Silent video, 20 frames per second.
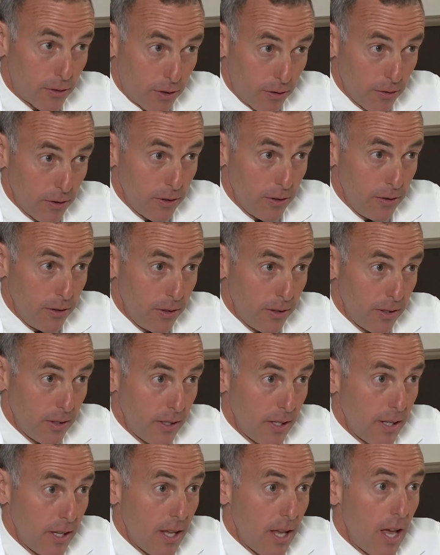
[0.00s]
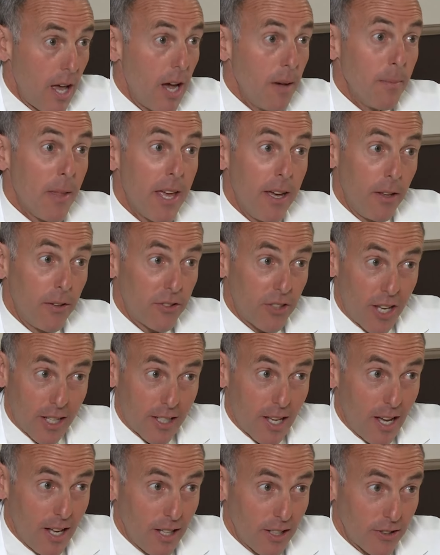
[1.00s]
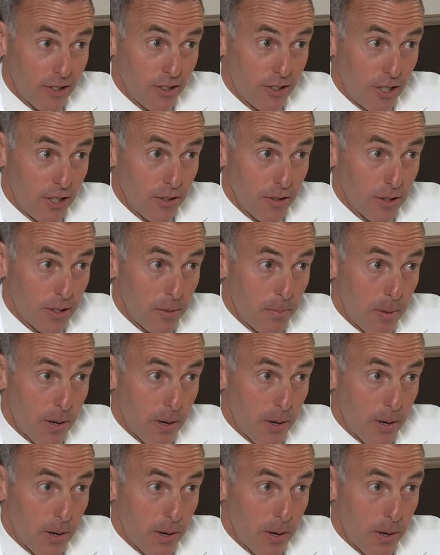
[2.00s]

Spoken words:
Turner. I'm the health psychologist here at the